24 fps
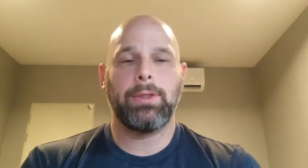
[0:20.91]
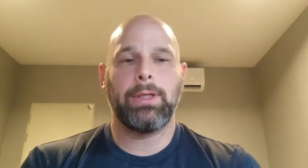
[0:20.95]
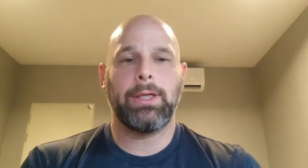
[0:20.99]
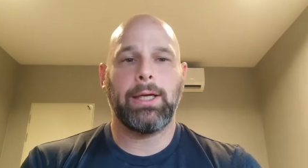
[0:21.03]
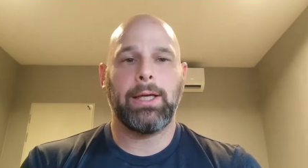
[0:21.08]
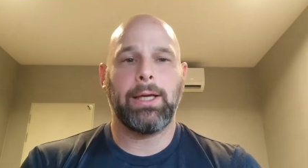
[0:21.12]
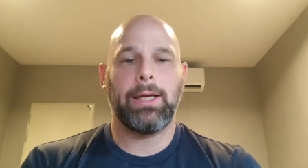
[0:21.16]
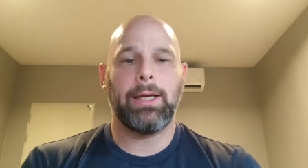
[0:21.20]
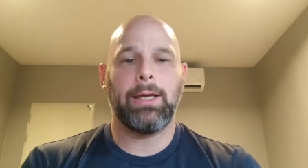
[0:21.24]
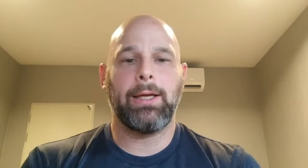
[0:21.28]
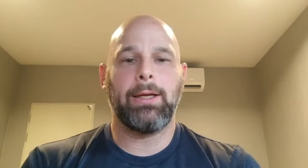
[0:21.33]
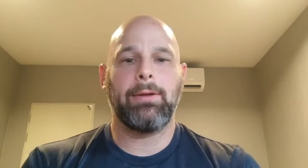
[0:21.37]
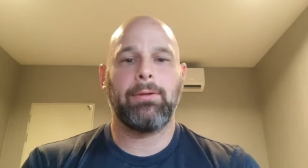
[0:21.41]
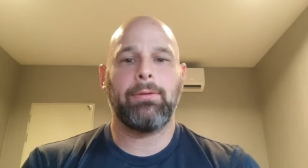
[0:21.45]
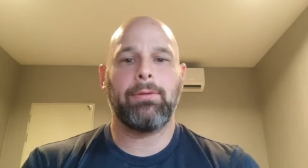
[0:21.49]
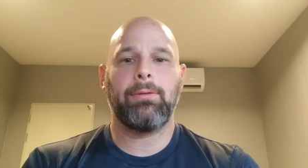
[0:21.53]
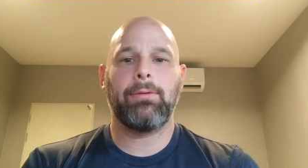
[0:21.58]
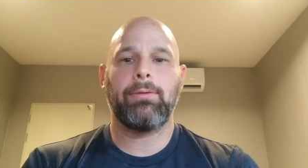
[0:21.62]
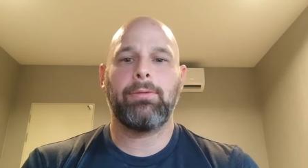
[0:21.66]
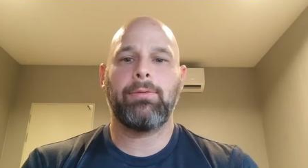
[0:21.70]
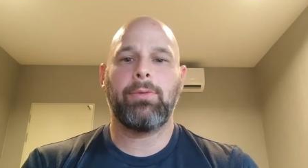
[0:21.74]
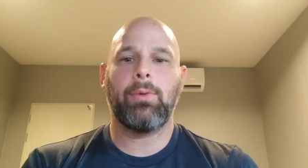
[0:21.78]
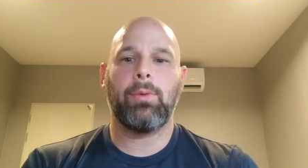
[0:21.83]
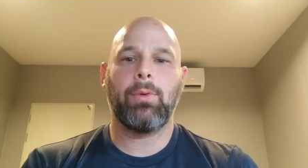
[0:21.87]
uh,
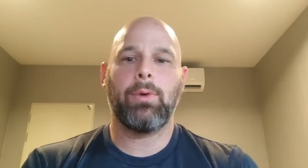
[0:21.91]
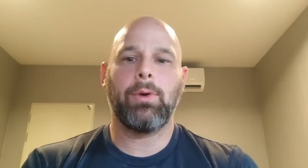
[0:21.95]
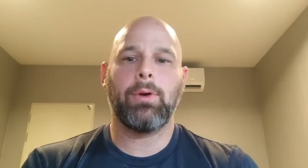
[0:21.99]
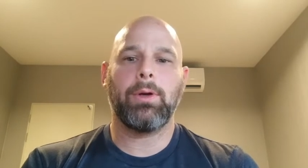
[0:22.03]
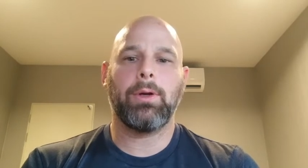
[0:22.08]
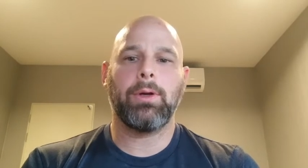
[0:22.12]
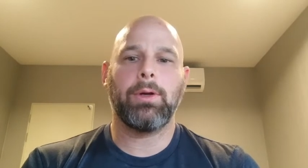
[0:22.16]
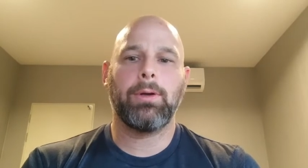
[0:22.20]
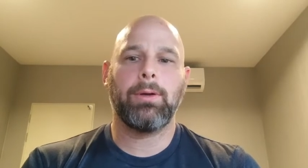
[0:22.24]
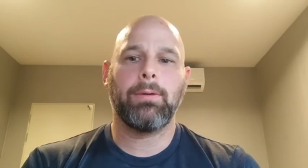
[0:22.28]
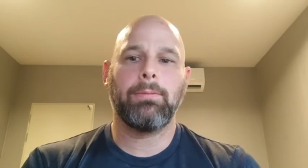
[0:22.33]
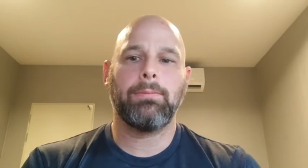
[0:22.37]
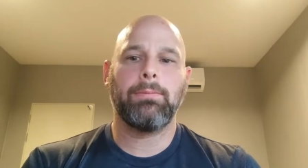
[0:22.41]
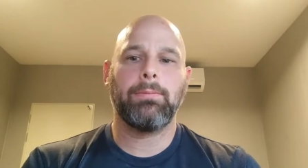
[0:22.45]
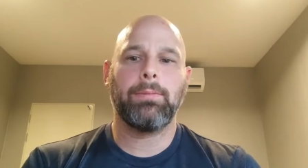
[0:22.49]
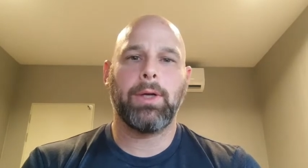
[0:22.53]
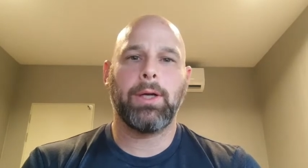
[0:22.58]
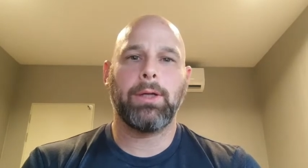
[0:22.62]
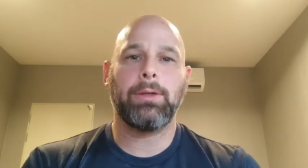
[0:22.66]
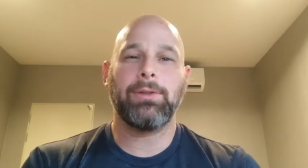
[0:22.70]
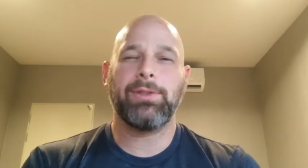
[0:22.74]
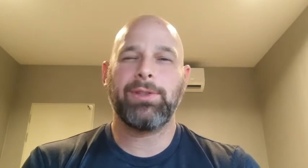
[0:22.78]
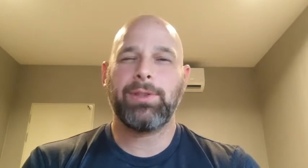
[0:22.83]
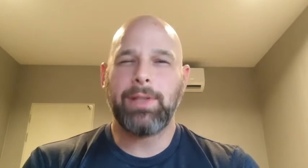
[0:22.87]
for
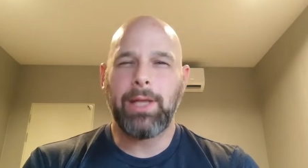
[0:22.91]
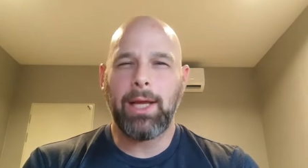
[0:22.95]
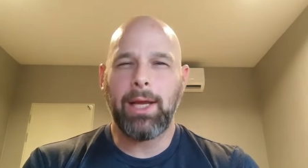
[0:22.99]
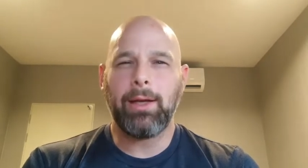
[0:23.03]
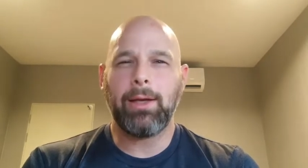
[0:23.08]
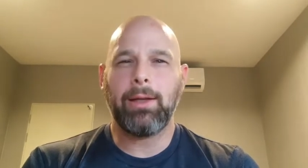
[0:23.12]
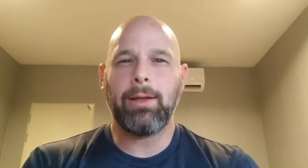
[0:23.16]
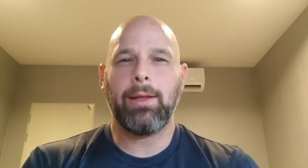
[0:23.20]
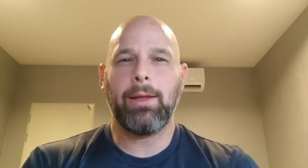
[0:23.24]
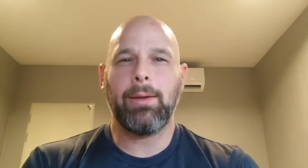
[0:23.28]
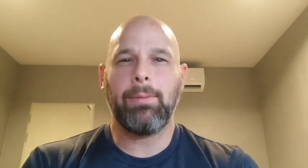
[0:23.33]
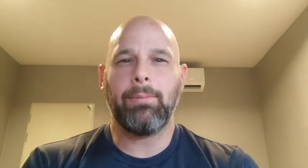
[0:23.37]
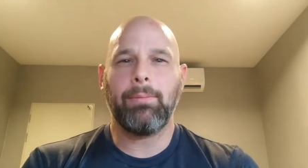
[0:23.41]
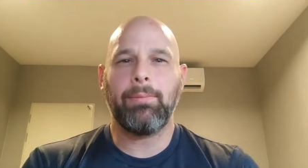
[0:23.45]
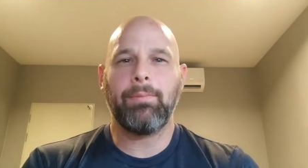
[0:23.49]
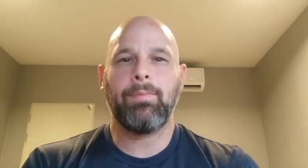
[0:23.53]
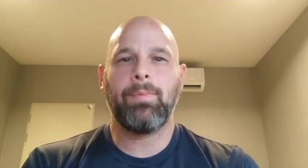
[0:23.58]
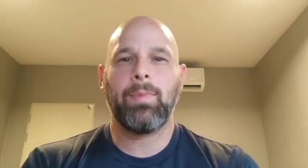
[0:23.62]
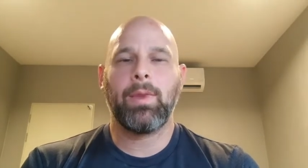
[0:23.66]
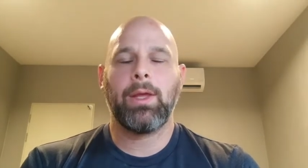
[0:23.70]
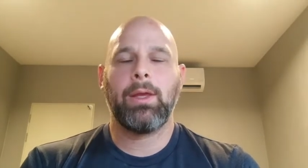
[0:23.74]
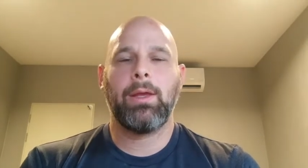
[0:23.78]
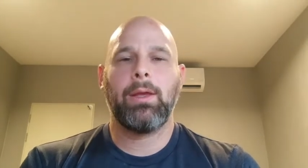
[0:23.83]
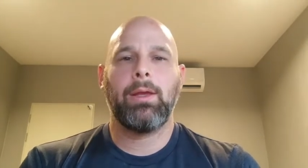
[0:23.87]
understanding
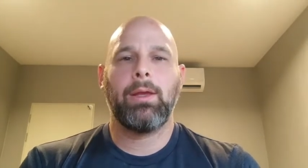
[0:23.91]
them,